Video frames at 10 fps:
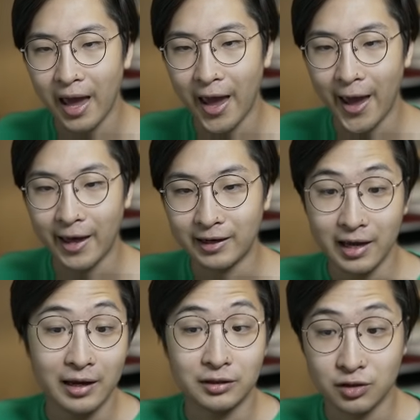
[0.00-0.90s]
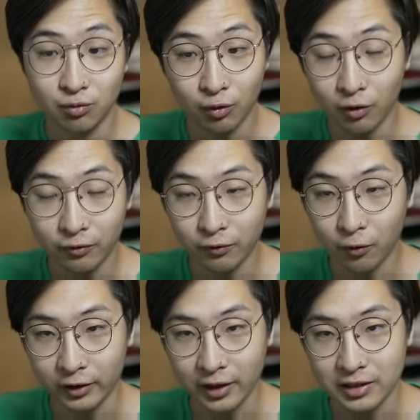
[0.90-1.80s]
And yeah, just roll for
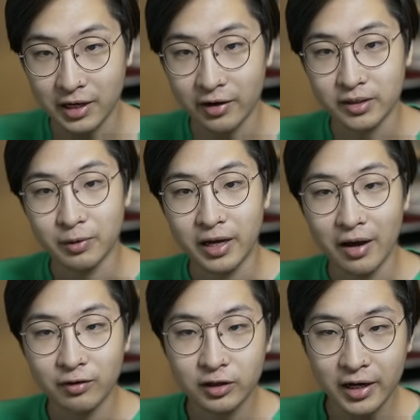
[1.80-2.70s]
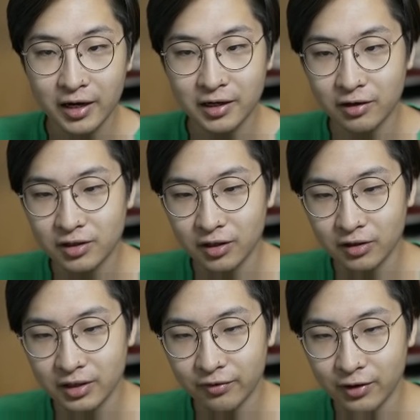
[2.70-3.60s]
4-cost carries. But Cavalier Cannoneer is a little
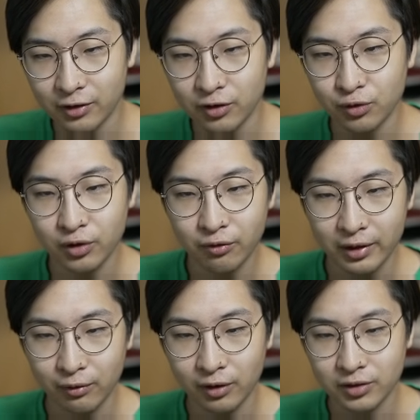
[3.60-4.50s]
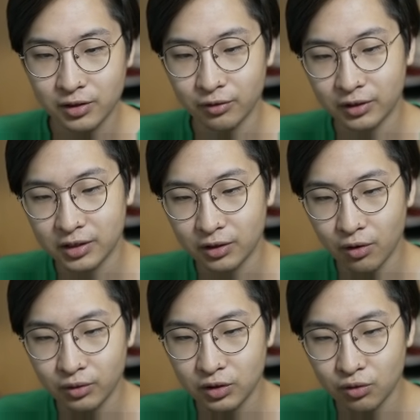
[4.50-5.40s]
different. You're doing a reroll, so just
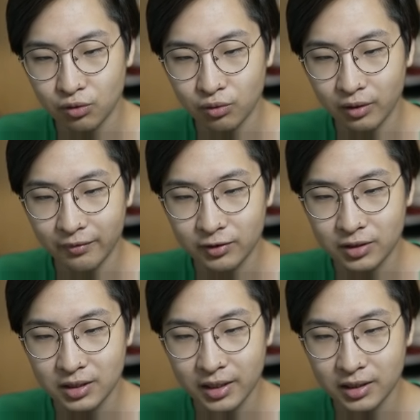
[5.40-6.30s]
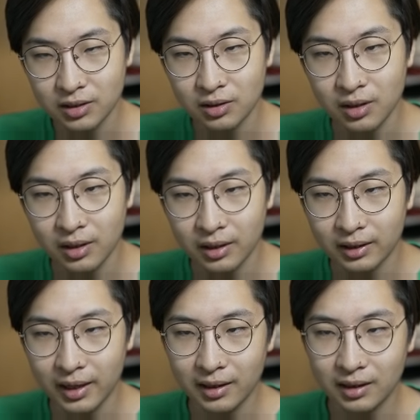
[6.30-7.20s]
go to level 6,
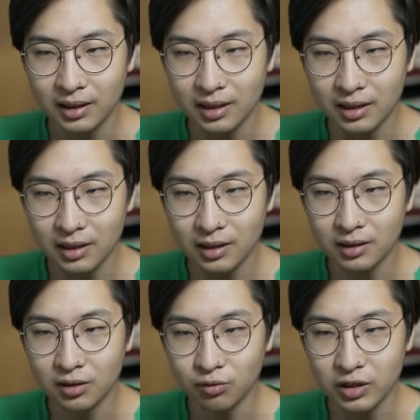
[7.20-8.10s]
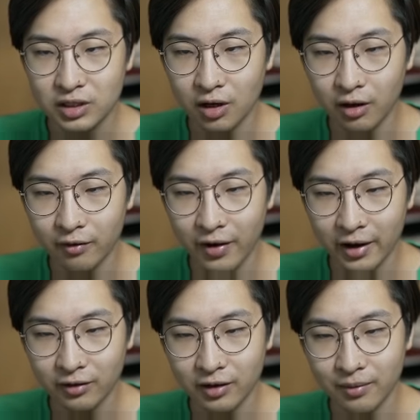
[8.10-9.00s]
get the 3-star of
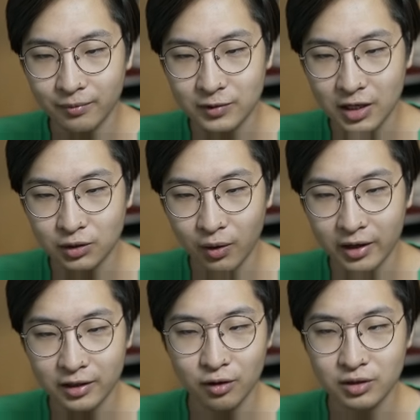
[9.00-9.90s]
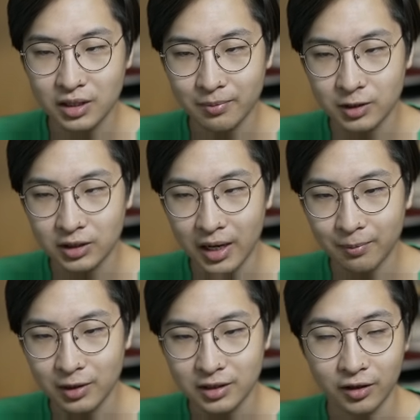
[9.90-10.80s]
Hecarim, Sejuani, those types of
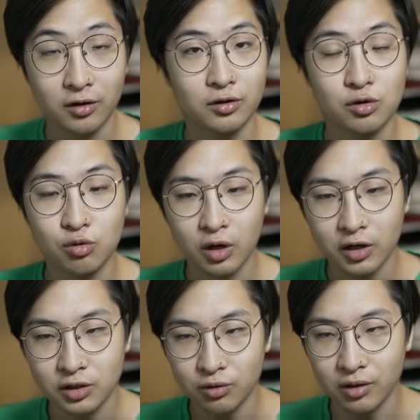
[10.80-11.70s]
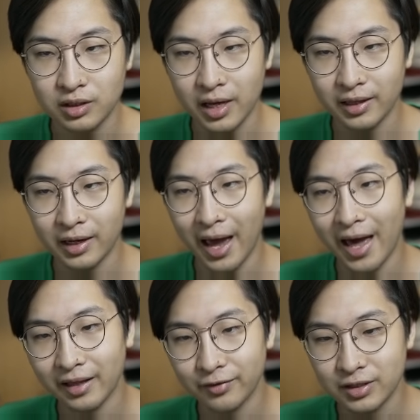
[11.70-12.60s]
champions, like all the 2-cost units, and then
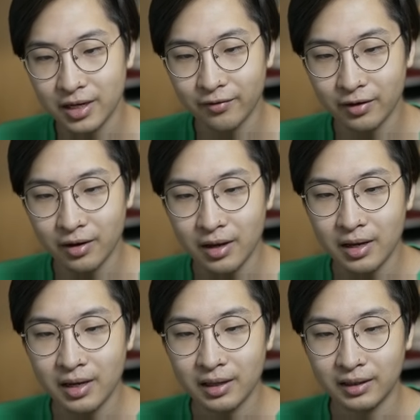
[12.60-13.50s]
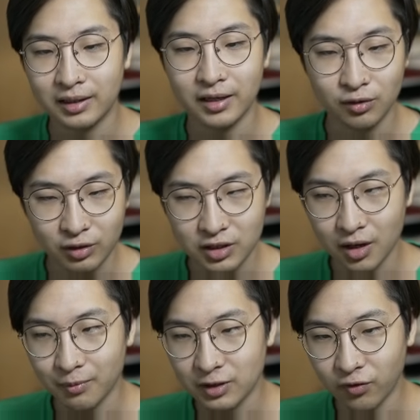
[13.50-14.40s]
at level 7, get
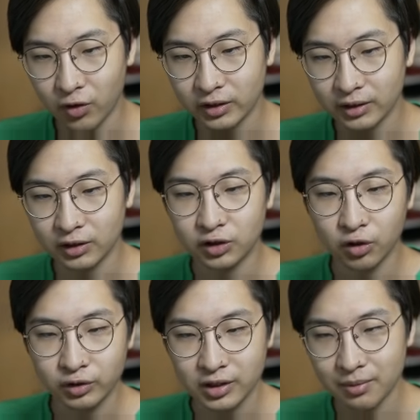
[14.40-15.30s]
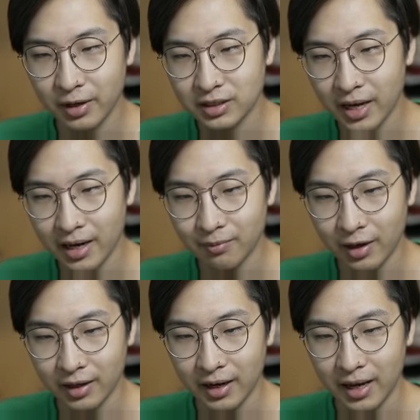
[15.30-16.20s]
3-star Misfortune. Shojin's the best item,
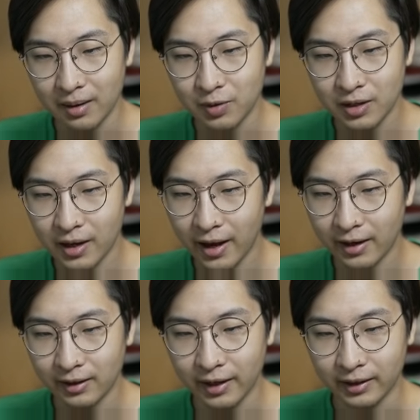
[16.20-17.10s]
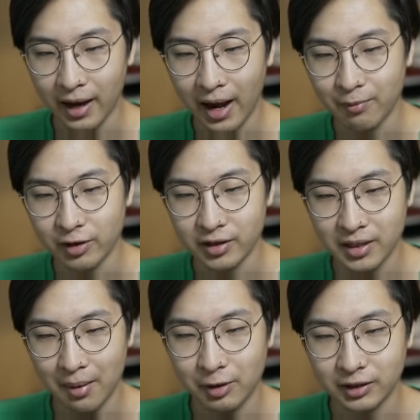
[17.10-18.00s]
and then AP and like a hybrid of
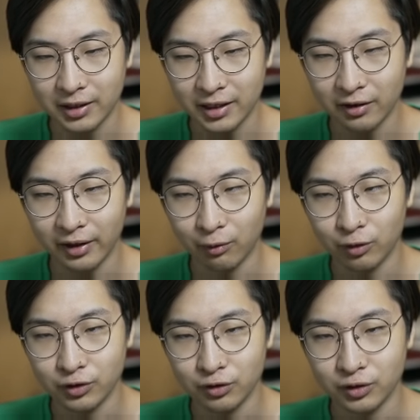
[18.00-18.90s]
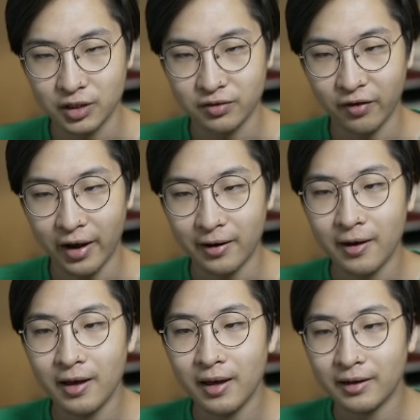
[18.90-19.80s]
damage and healing will do just fine.
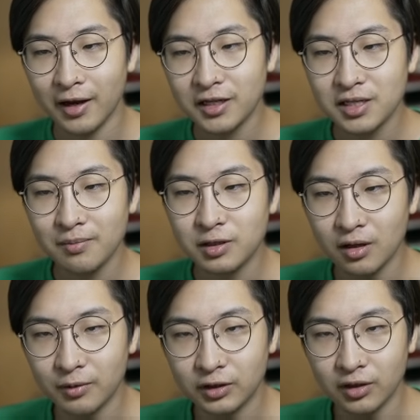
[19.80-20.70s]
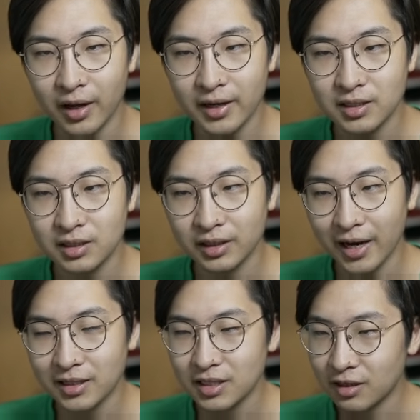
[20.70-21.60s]
Next up, Skirmisher Knights,
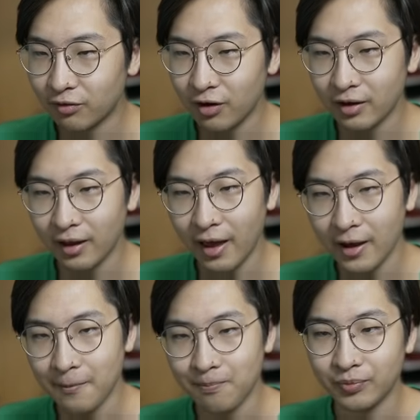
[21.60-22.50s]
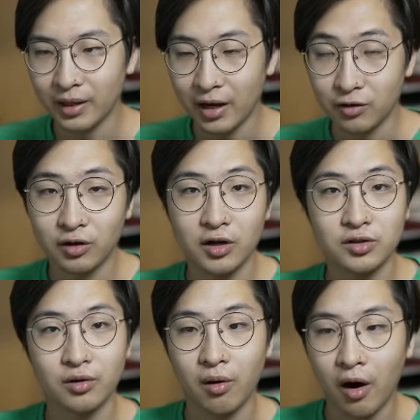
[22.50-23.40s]
Jax in the front line. You could
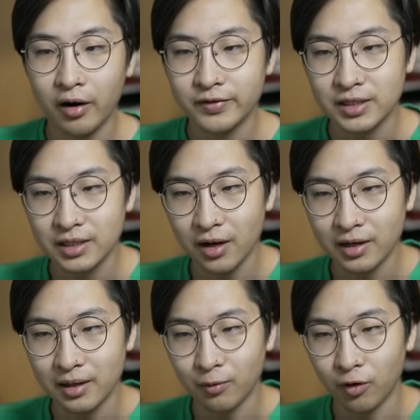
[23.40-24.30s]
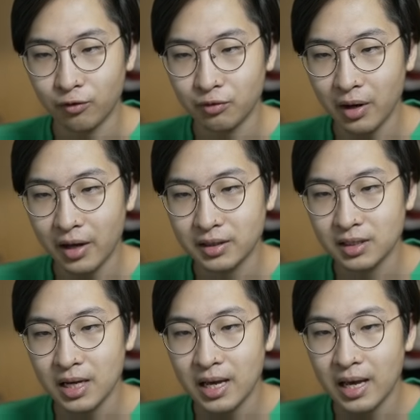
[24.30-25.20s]
also go RFC on him or
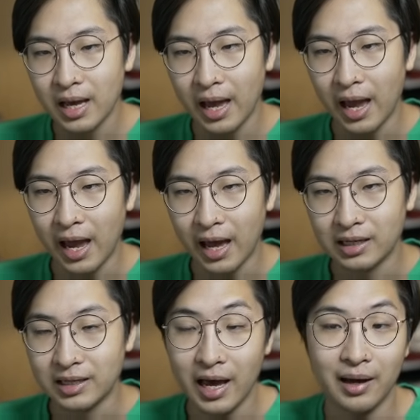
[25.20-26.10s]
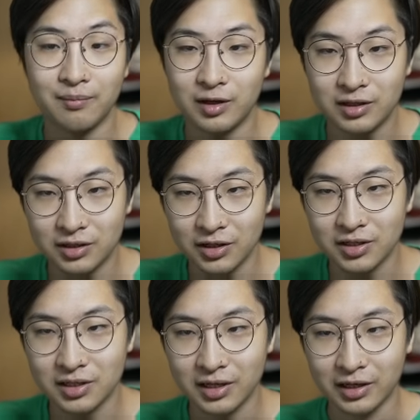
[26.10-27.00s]
Runons. And yeah, it's
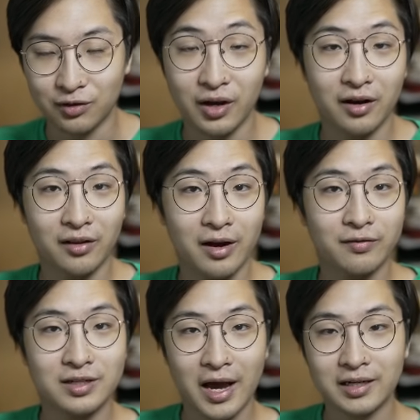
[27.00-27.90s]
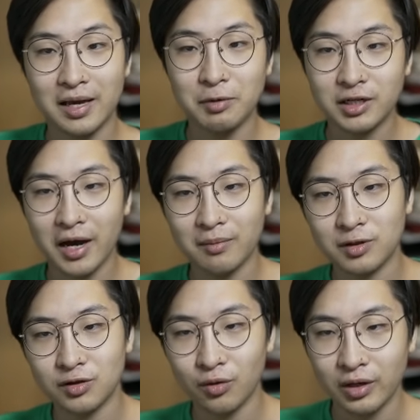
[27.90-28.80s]
just like you got a lot of attack damage
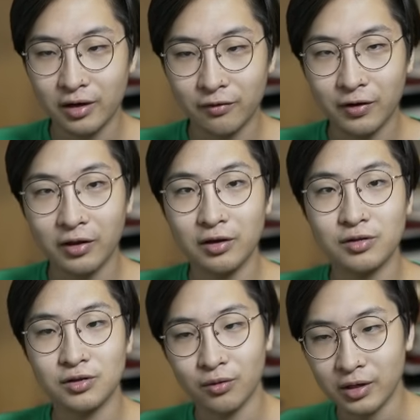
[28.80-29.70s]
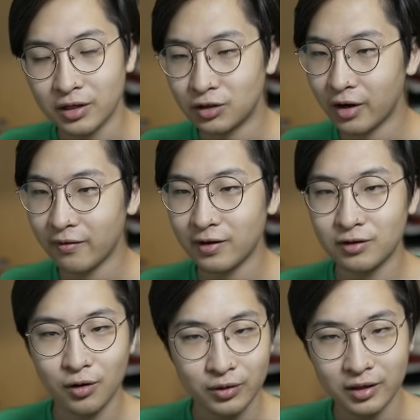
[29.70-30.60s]
items. Don't hit Aphelios, don't hit
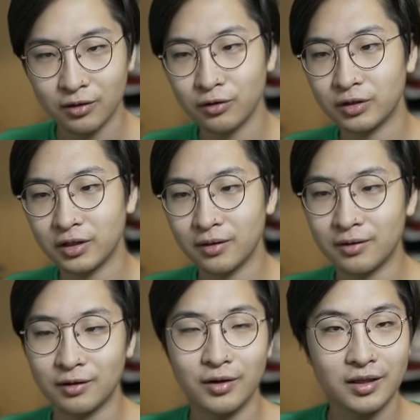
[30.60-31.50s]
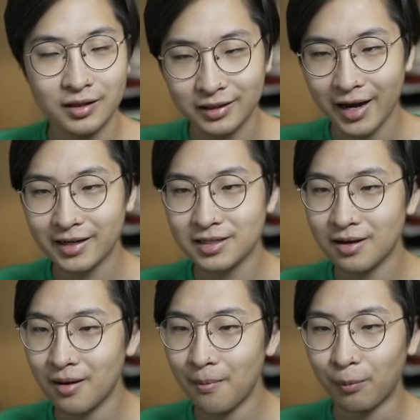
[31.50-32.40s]
Draven, don't hit Lucian. You hit the Jax,
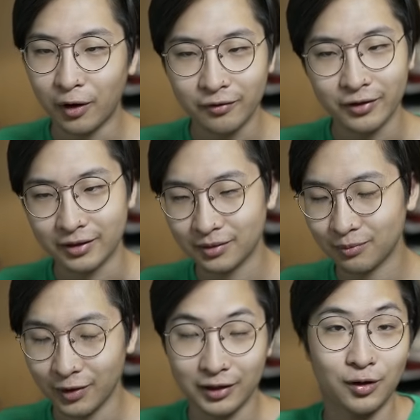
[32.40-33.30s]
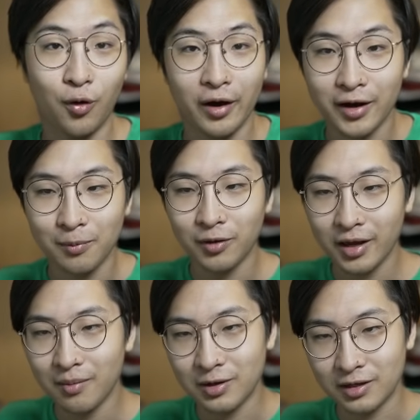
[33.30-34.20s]
perfect. Like go ahead and
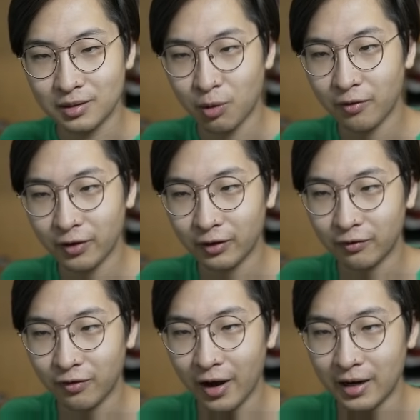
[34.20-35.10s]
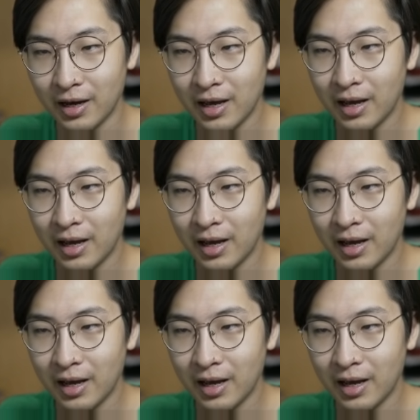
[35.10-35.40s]
play him, he is perfectly fine.